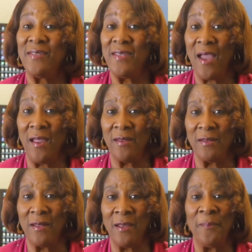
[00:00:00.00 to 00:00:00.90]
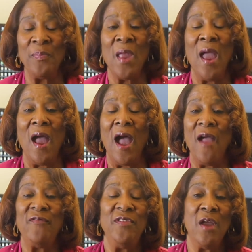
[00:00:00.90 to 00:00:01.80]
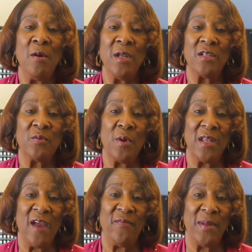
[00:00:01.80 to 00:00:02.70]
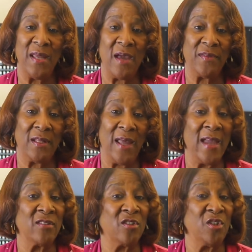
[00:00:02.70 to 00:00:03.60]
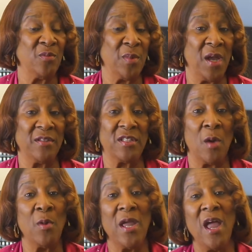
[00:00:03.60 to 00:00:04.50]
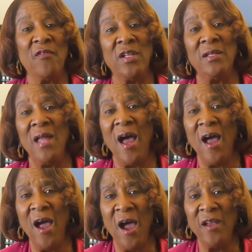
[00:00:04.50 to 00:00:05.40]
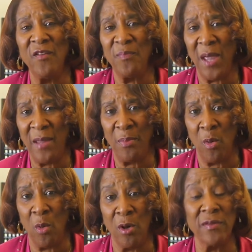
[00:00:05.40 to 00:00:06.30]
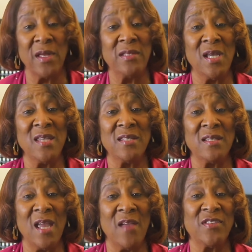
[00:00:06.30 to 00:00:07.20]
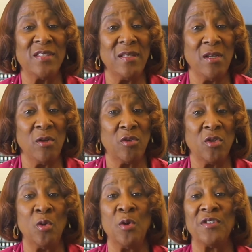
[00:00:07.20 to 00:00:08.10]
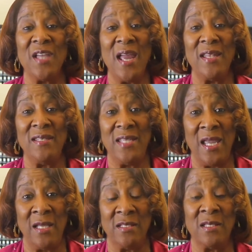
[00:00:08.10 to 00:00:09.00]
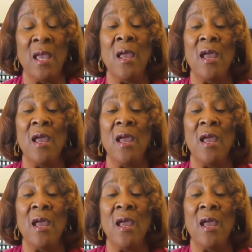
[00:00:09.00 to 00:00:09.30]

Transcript: Secondly, I've noticed when I've been out the last two months that we have a lot of paperwork that doesn't have signatures and dates.